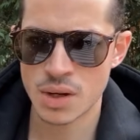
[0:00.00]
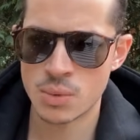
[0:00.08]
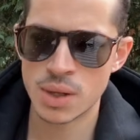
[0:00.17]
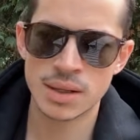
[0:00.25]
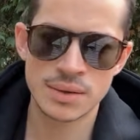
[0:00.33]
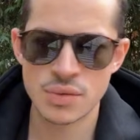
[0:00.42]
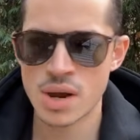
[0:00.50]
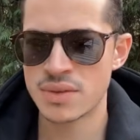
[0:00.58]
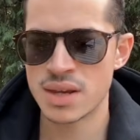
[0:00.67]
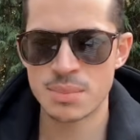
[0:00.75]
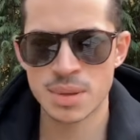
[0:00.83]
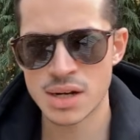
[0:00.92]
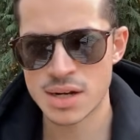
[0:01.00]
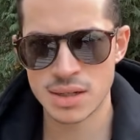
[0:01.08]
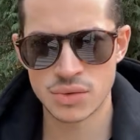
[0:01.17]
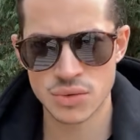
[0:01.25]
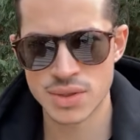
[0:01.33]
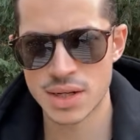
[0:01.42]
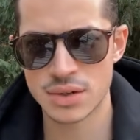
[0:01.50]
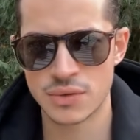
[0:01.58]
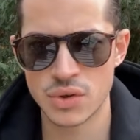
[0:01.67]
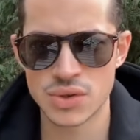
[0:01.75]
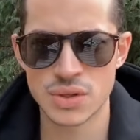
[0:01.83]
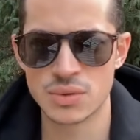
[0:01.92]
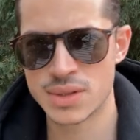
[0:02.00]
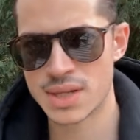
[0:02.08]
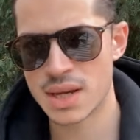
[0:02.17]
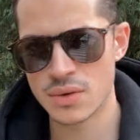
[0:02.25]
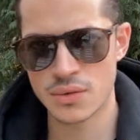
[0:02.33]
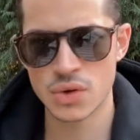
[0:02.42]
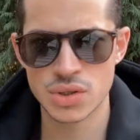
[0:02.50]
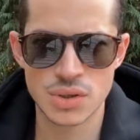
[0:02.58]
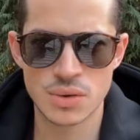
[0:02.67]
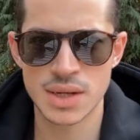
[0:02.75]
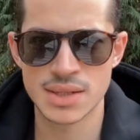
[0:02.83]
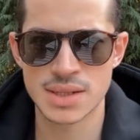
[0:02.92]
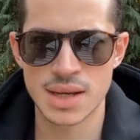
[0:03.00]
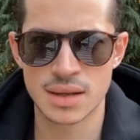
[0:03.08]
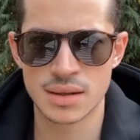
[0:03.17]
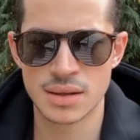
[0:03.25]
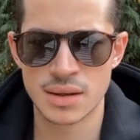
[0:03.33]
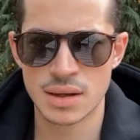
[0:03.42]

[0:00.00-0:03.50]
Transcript: well, if you have the ability to send a voice send a voice note instead.